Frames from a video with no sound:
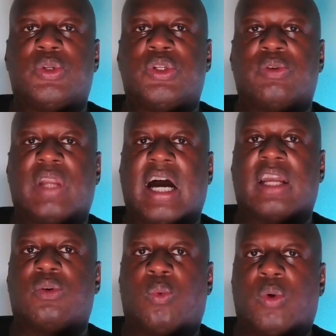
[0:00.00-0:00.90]
do not
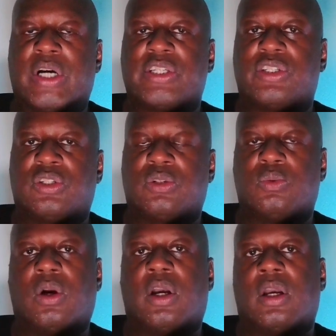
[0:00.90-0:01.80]
want
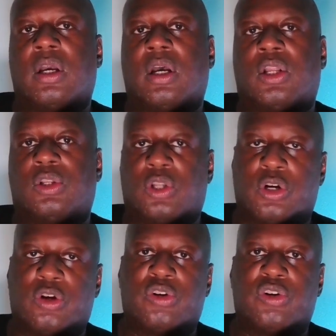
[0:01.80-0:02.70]
to
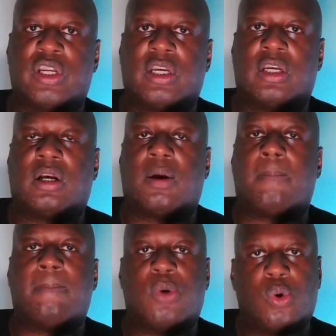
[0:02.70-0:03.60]
learn
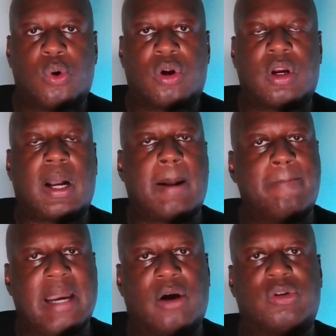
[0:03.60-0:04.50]
more
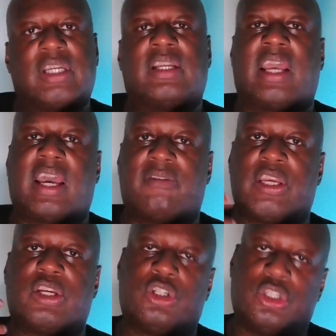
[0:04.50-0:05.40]
about and have
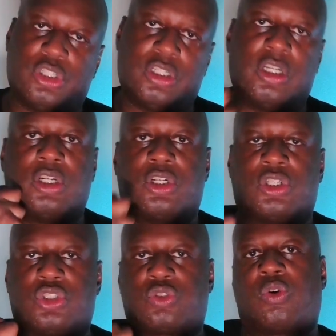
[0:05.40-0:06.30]
a good,
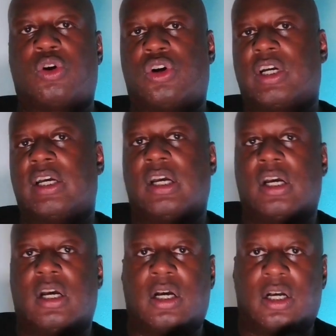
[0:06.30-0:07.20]
strong
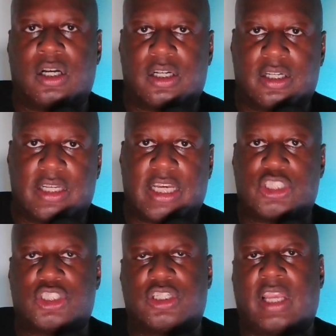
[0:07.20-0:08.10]

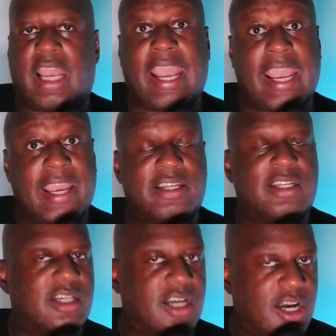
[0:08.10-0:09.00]
connection
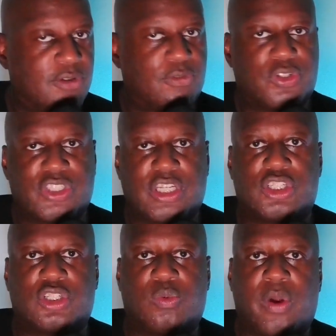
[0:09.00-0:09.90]
and
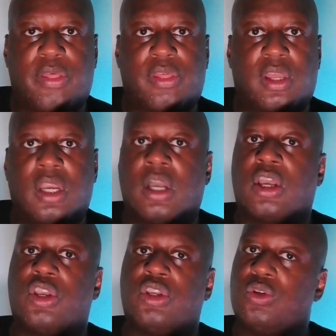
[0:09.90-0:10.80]
conversation with.
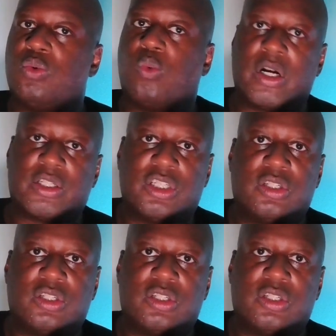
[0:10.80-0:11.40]
You want to